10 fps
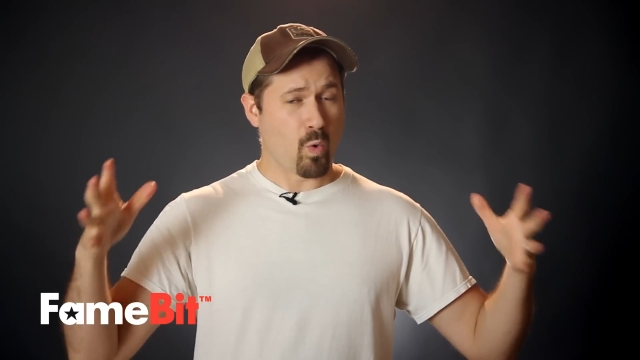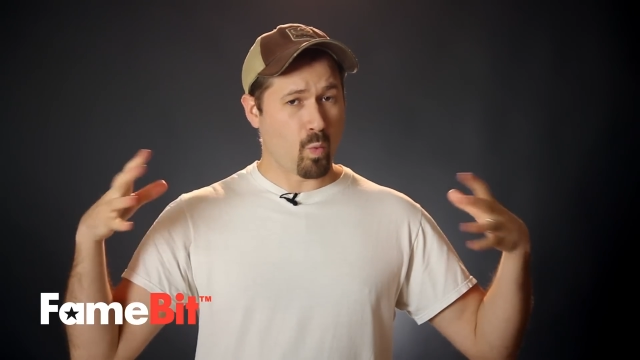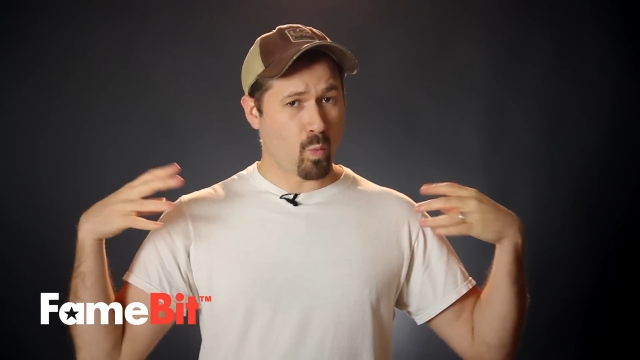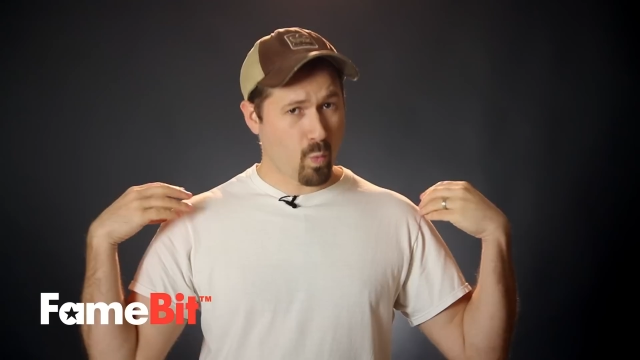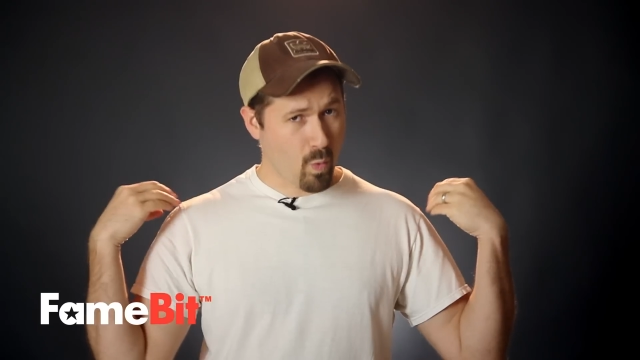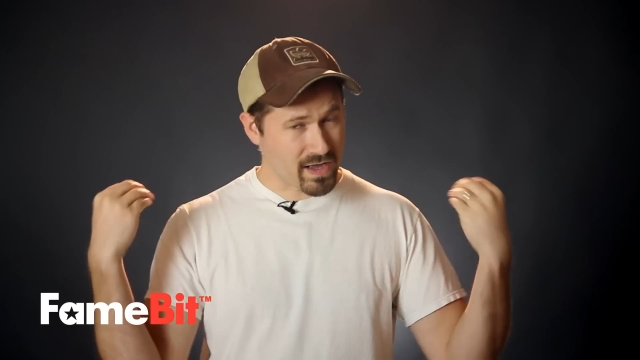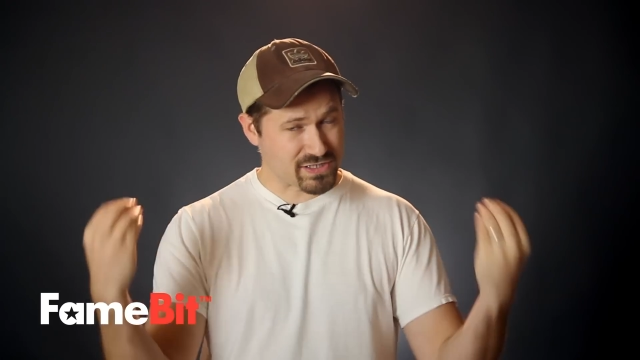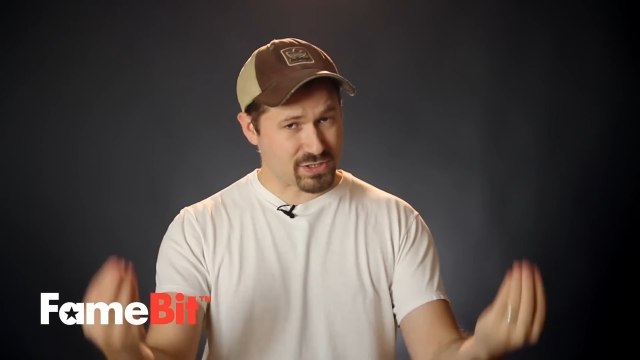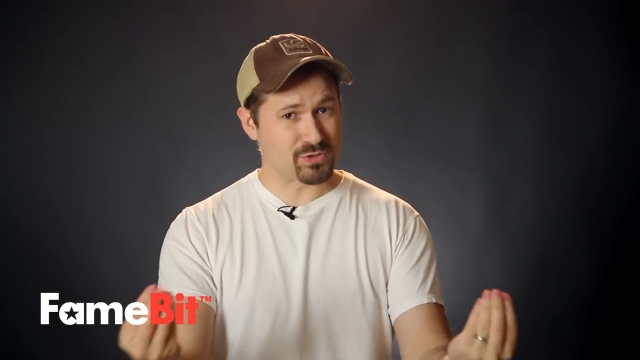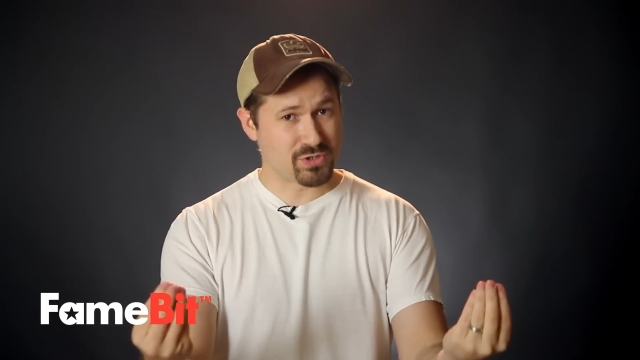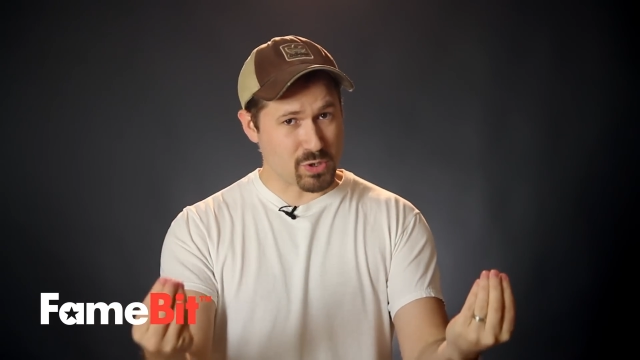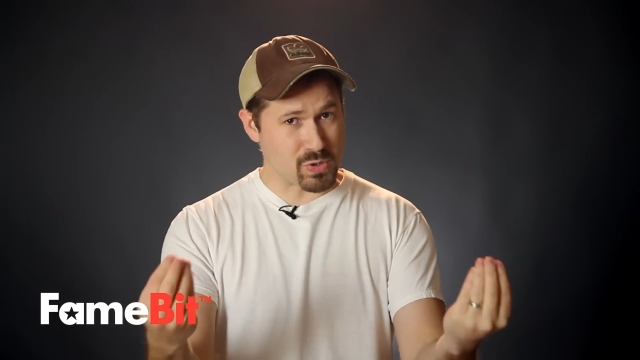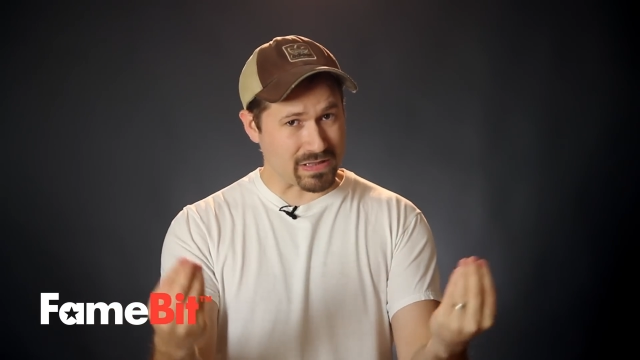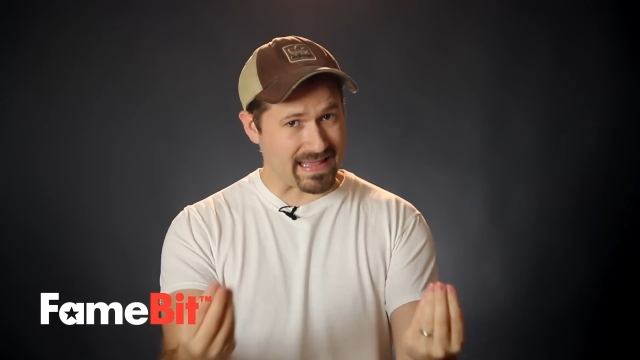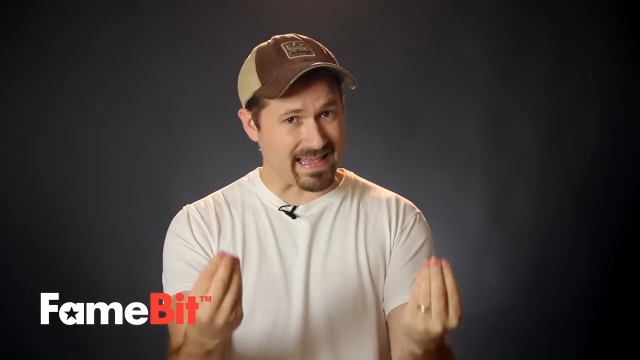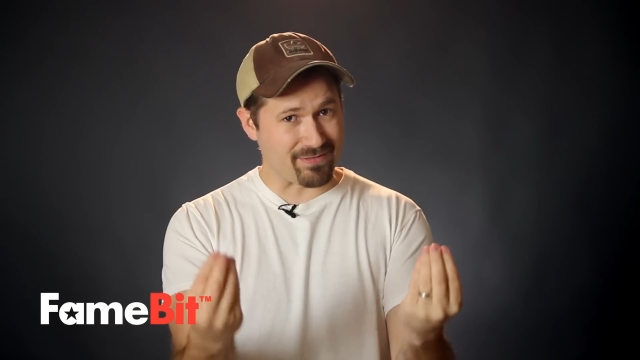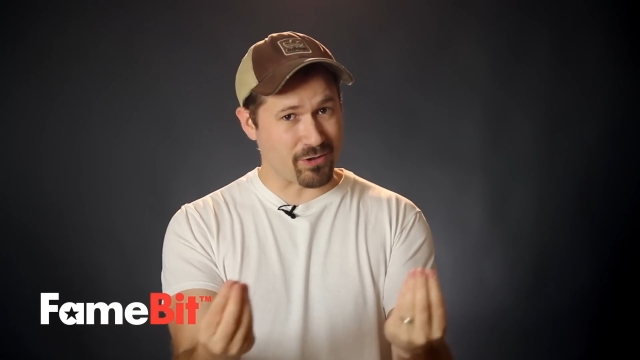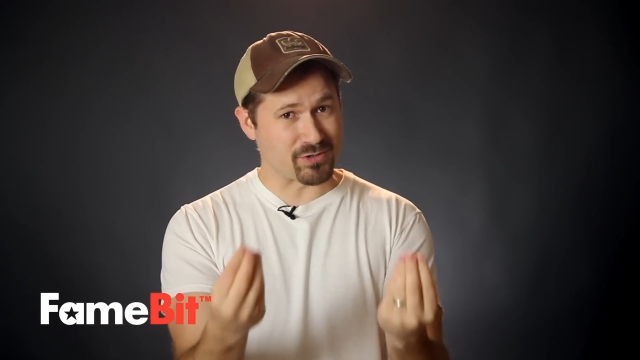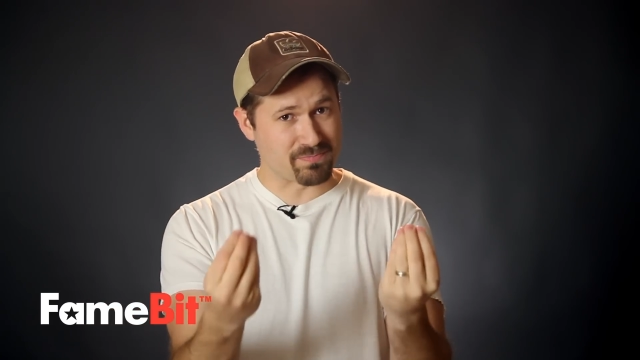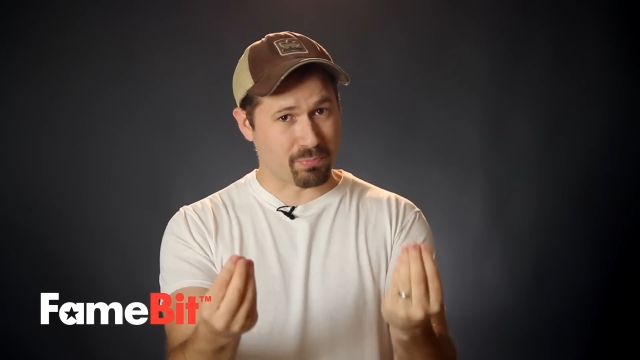once you do land
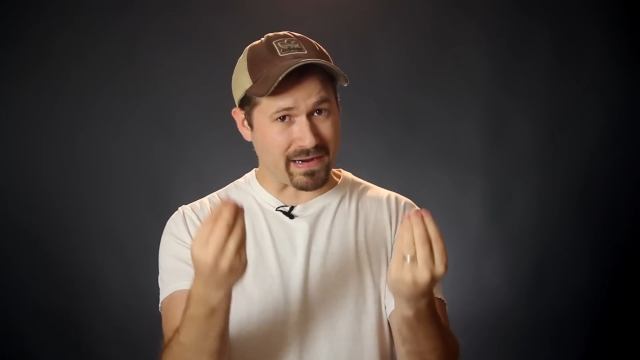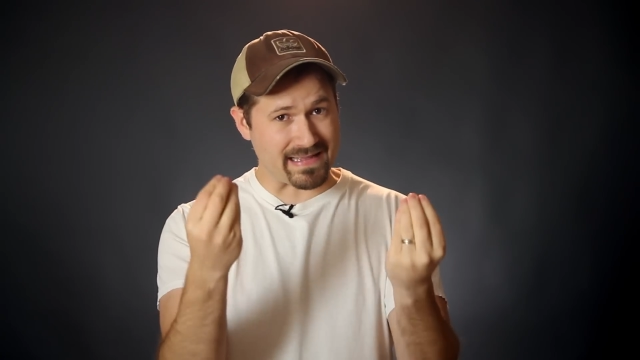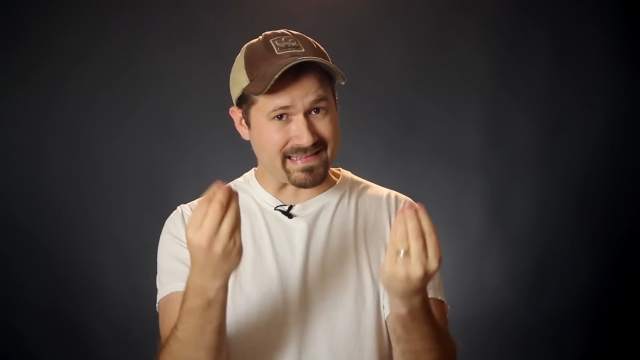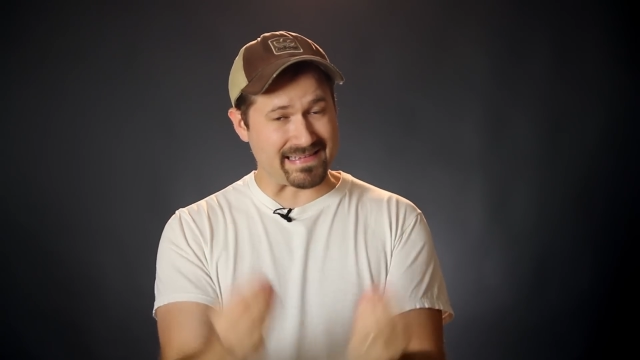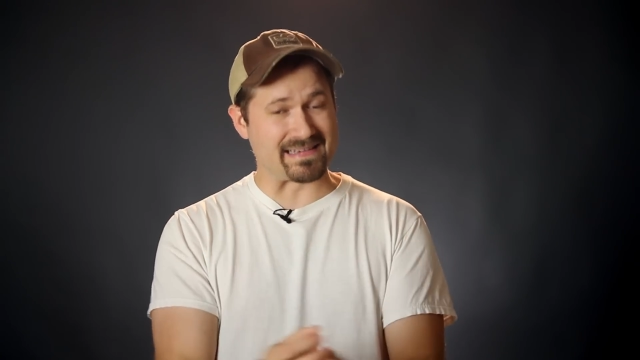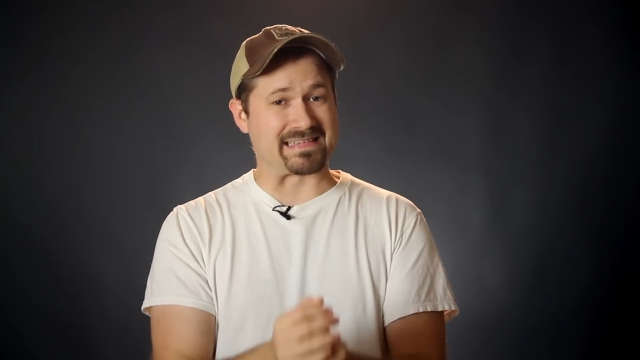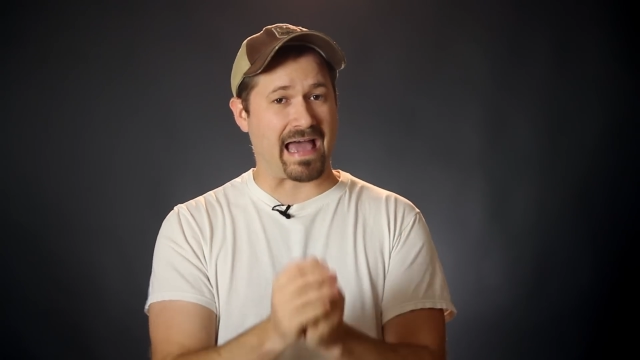those brand deals,